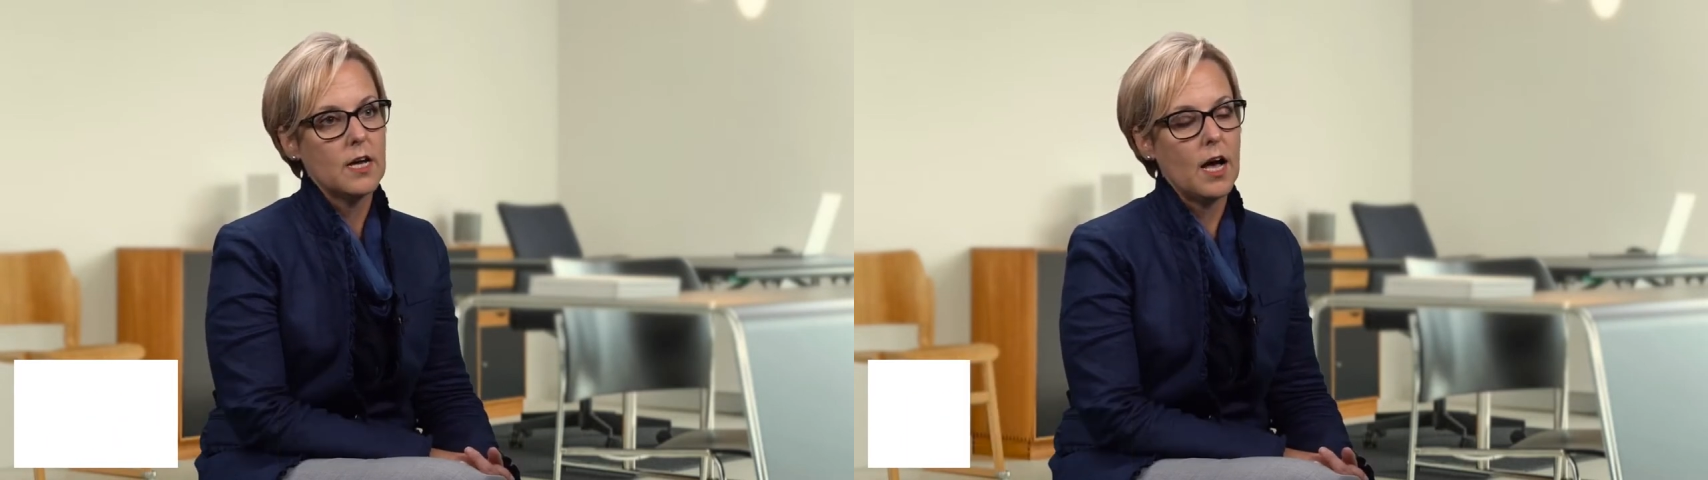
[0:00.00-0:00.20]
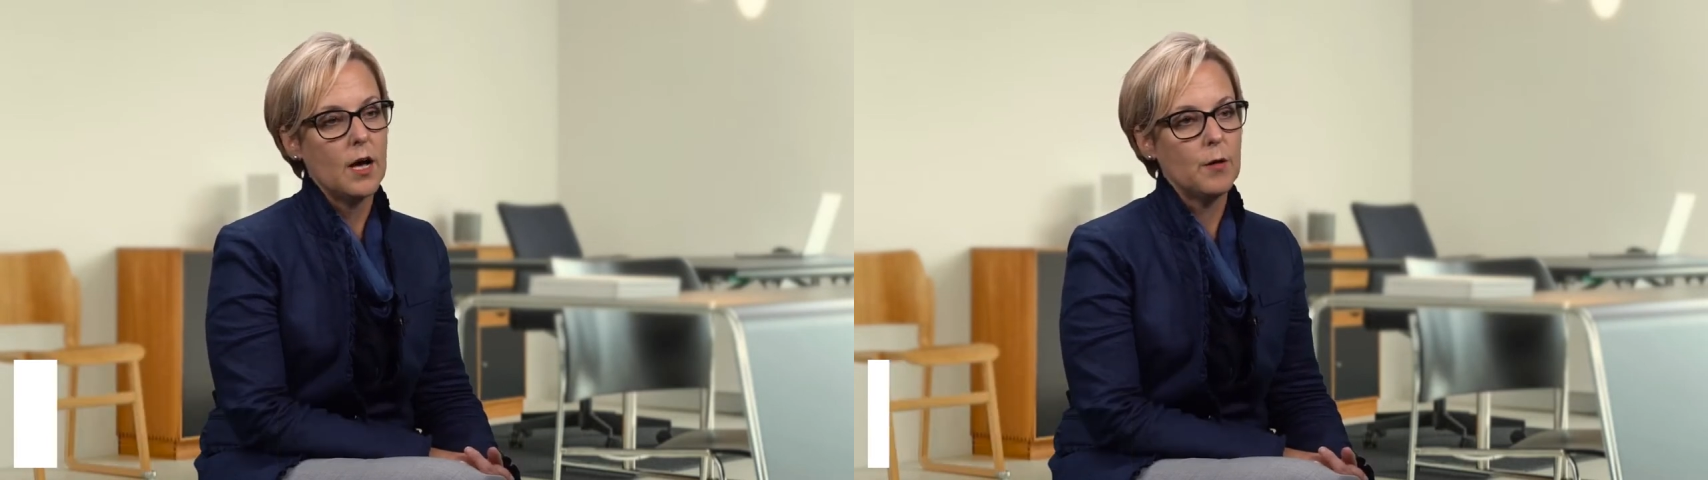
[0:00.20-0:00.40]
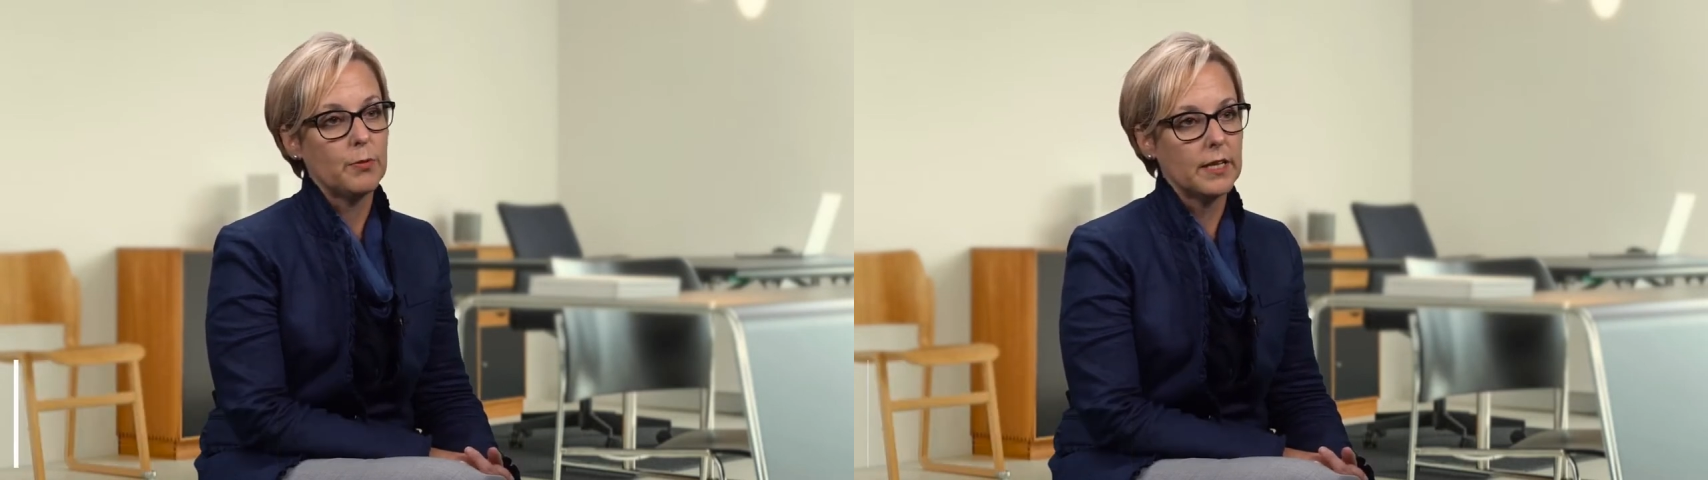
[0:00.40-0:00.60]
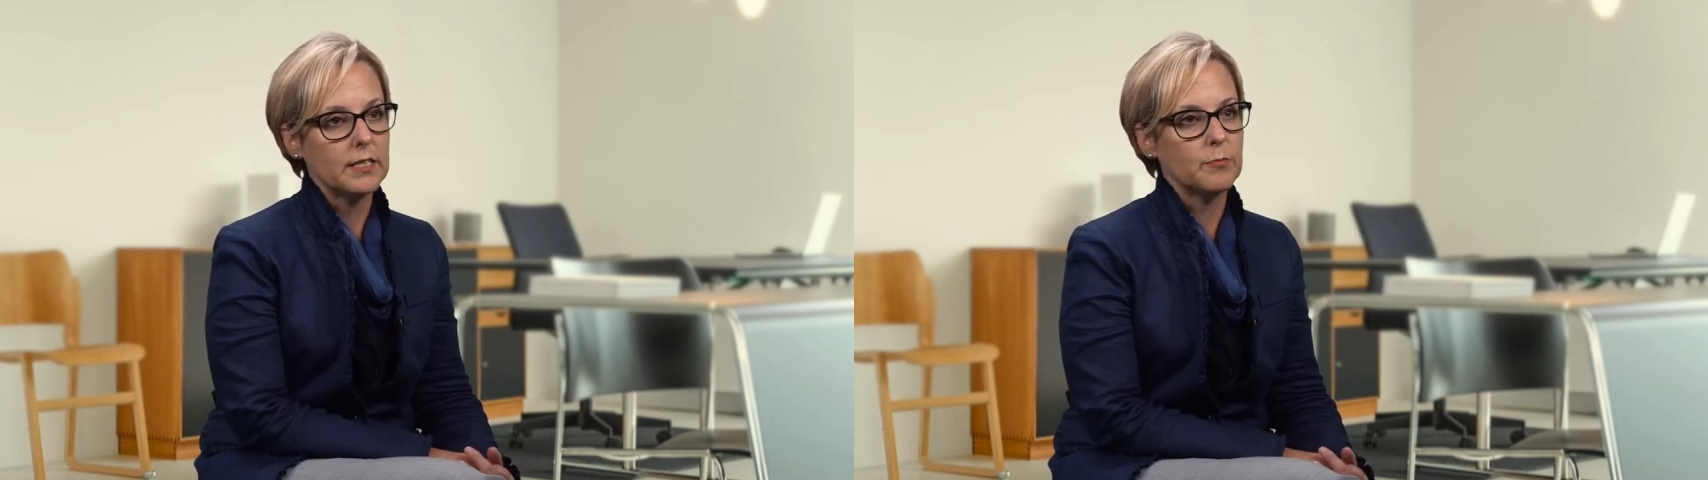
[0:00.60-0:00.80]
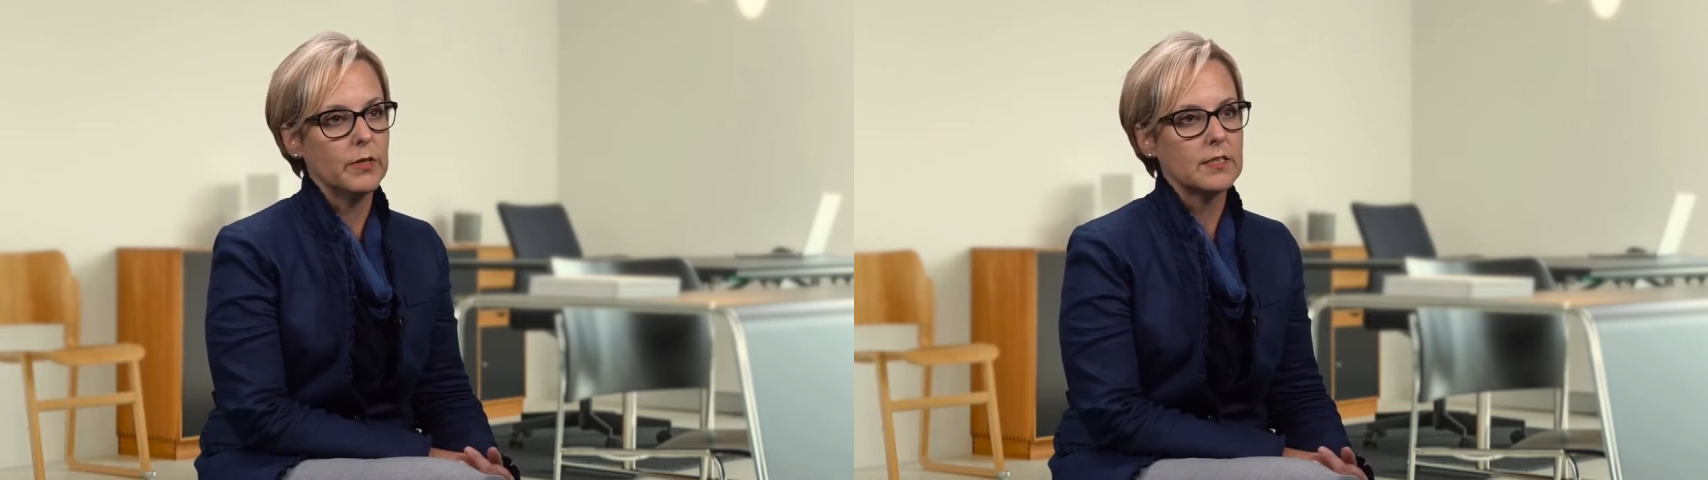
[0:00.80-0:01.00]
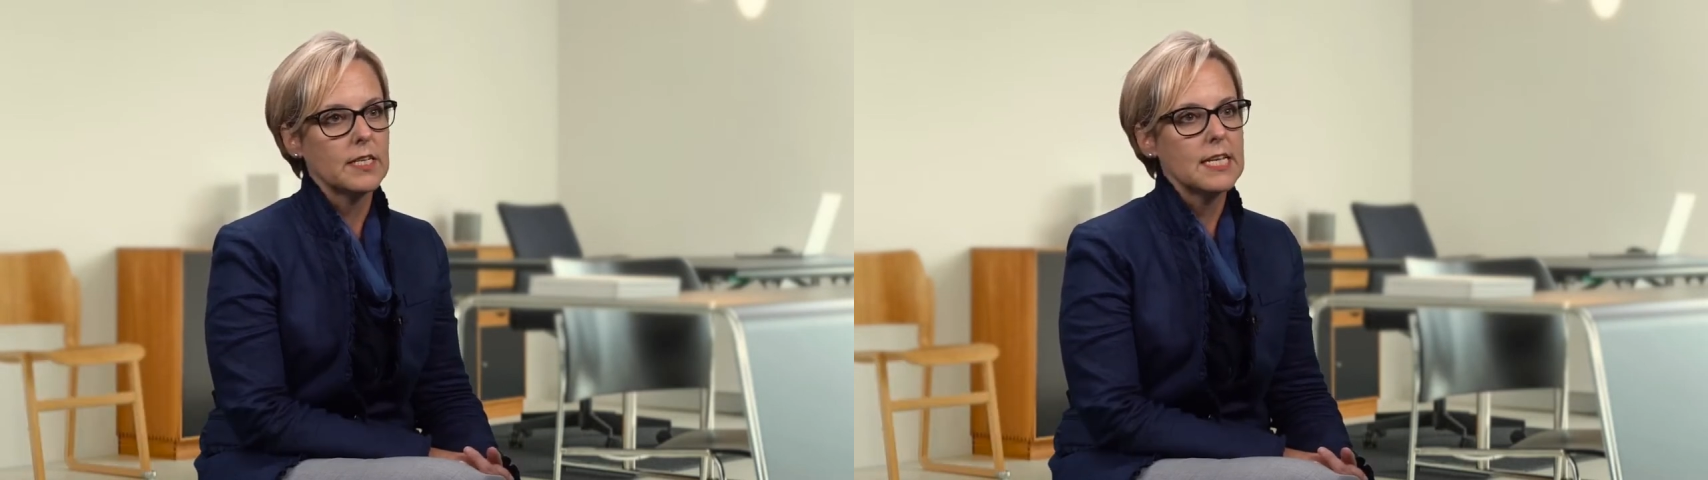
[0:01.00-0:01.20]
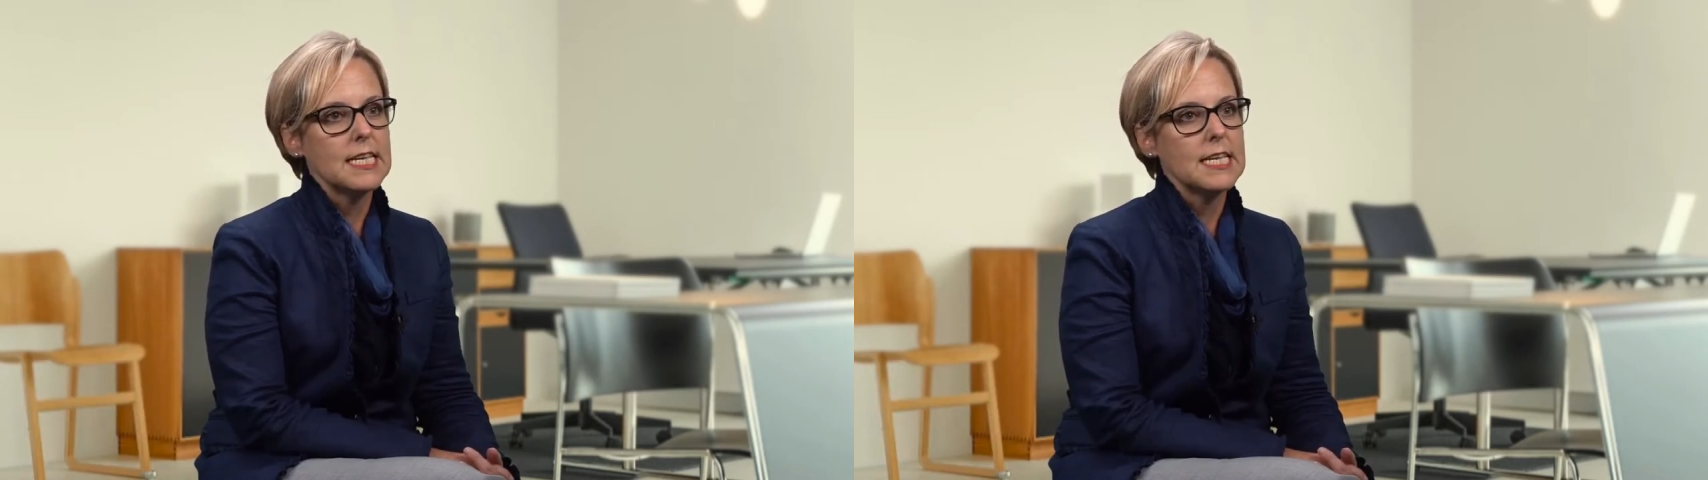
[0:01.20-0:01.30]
uh, placements